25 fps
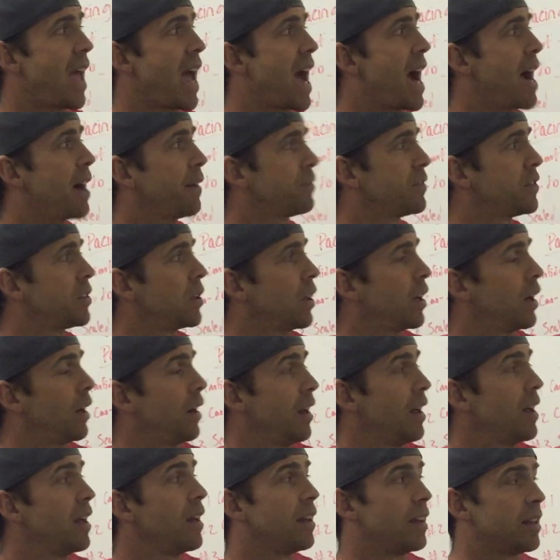
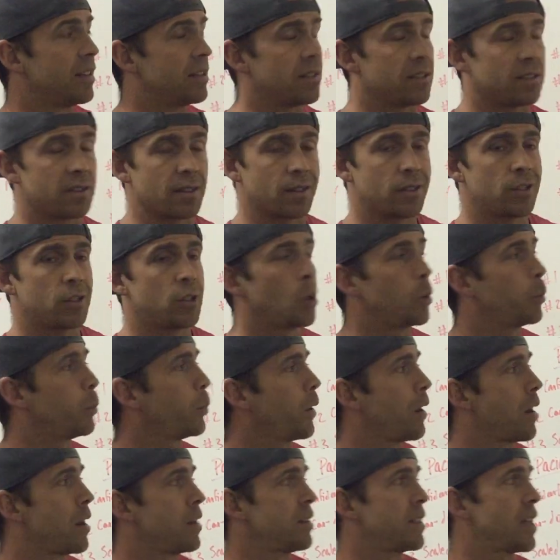After, this is a
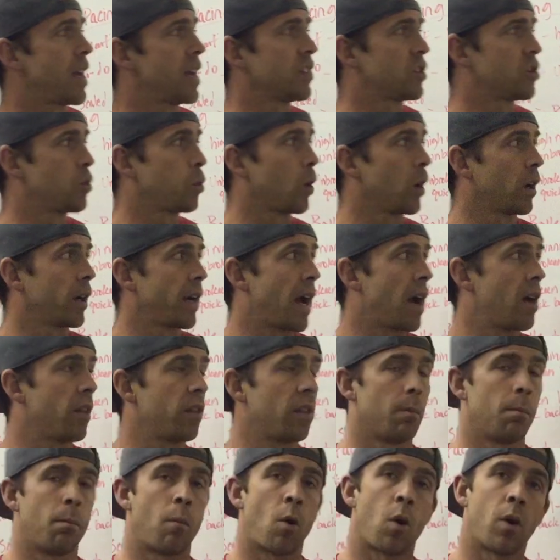super intense
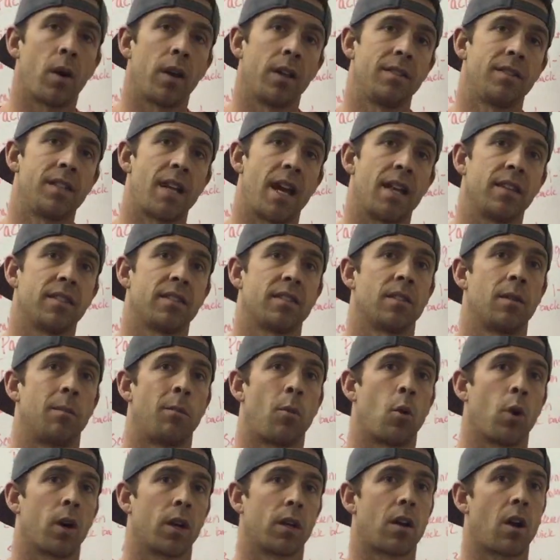workout. The more intense, the
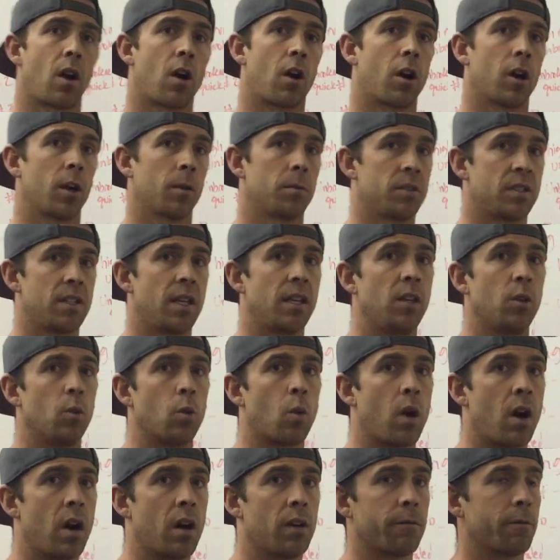more carbs that you
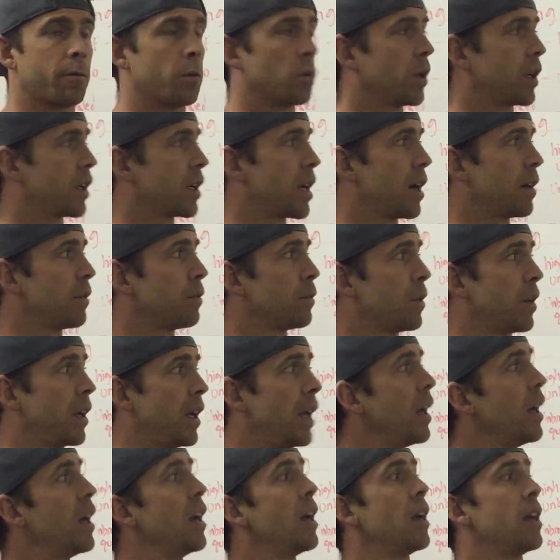want for
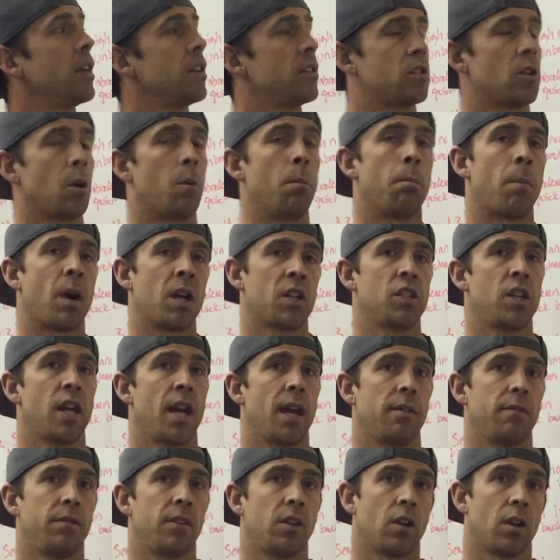recovery. So much
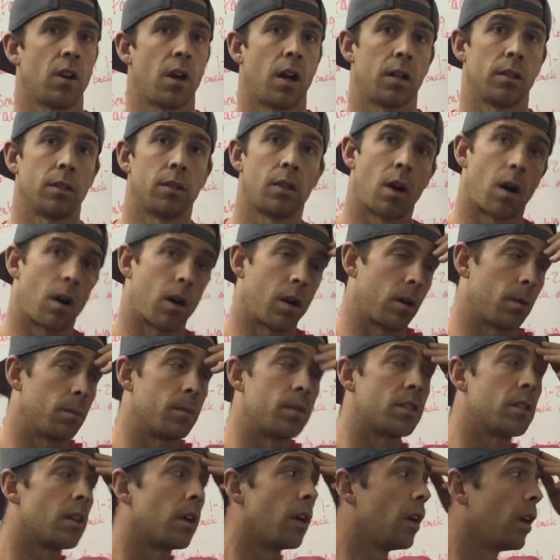heavier on
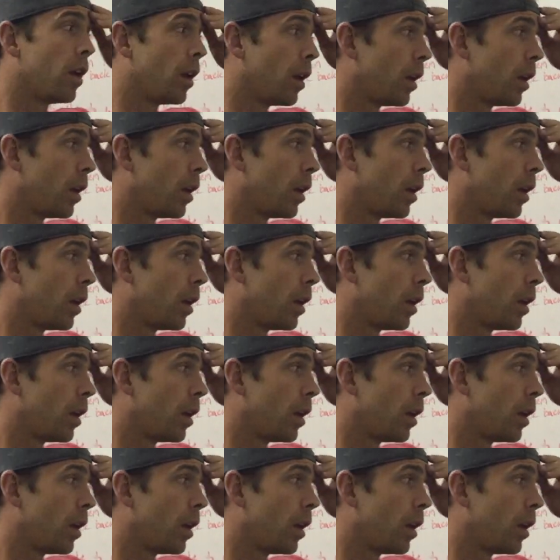carbs.